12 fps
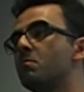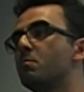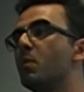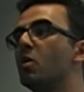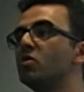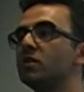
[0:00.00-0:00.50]

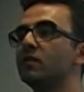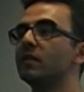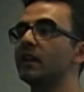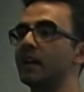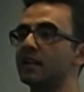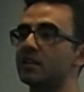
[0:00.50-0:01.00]
most of the
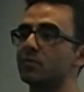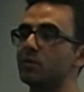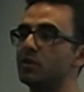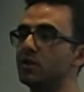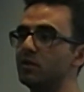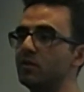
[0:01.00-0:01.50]
connections we
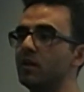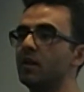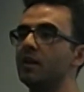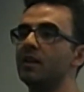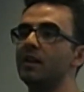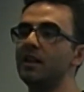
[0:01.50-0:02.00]
do
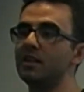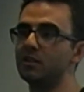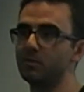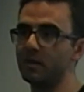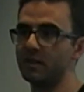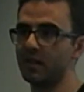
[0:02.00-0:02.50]
need to
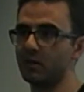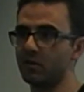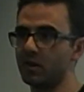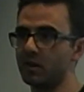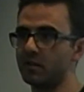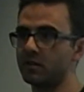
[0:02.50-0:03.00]
be
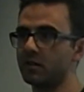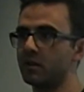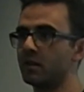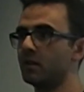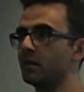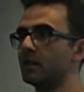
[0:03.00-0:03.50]
asynchronous.
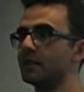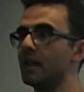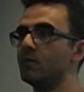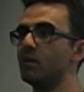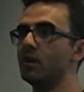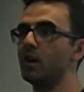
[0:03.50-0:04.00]
Does
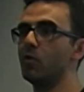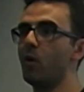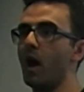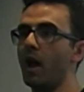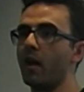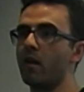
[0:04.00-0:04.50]
anyone know
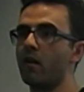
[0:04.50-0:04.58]
why?